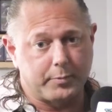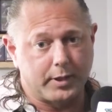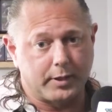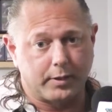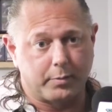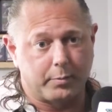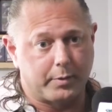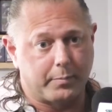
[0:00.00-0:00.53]
a
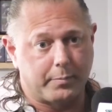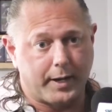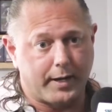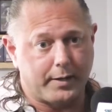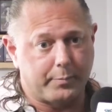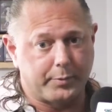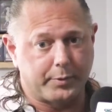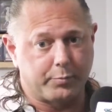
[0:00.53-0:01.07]
little bit about
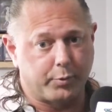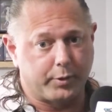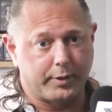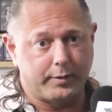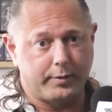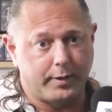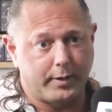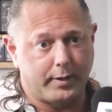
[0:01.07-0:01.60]
it, but
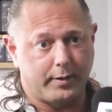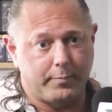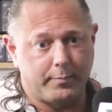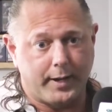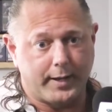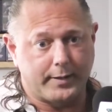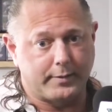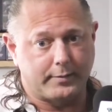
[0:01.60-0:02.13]
we
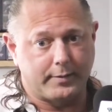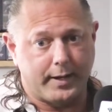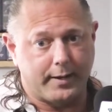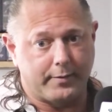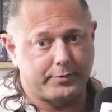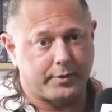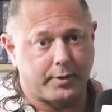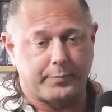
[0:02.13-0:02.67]
had to
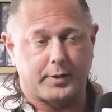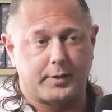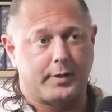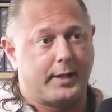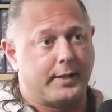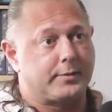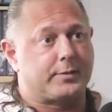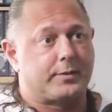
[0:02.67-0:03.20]
have something
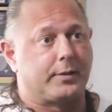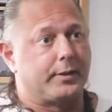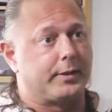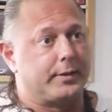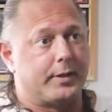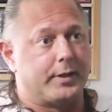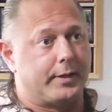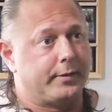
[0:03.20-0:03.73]
instantly
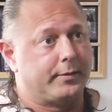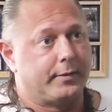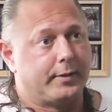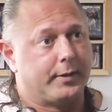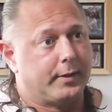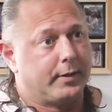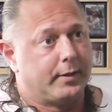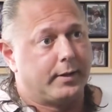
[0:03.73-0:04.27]
done
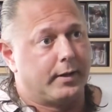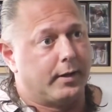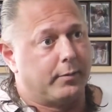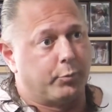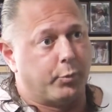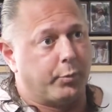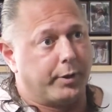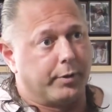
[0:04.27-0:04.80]

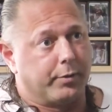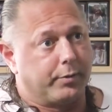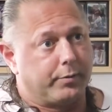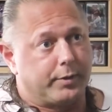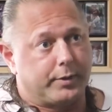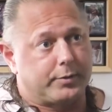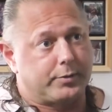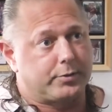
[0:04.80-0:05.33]
when we were
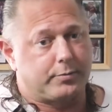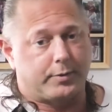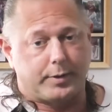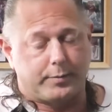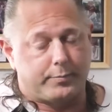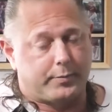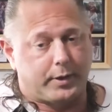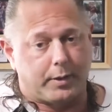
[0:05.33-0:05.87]

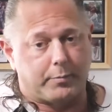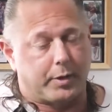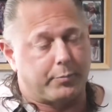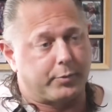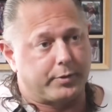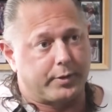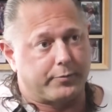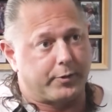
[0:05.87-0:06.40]
coming up
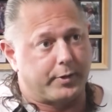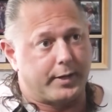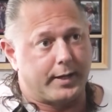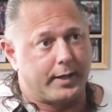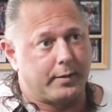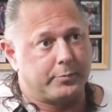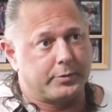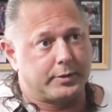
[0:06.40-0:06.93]
with different
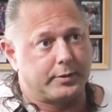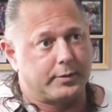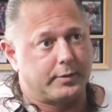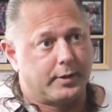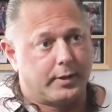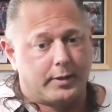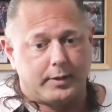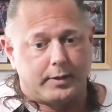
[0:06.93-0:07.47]
names, and
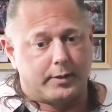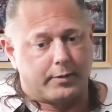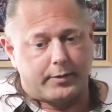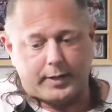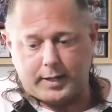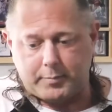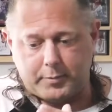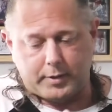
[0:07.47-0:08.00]
they
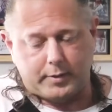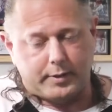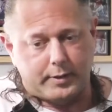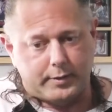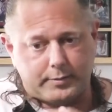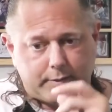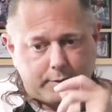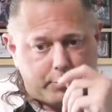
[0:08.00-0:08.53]
gave me a
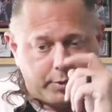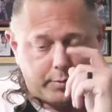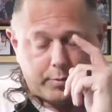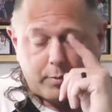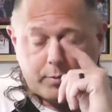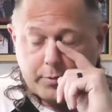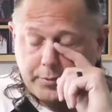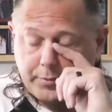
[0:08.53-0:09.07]
list that we were
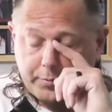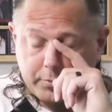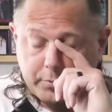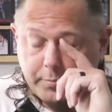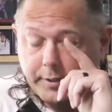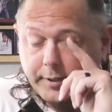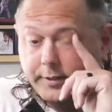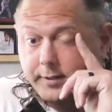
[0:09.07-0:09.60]
going through.
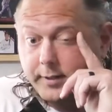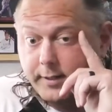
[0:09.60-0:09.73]
But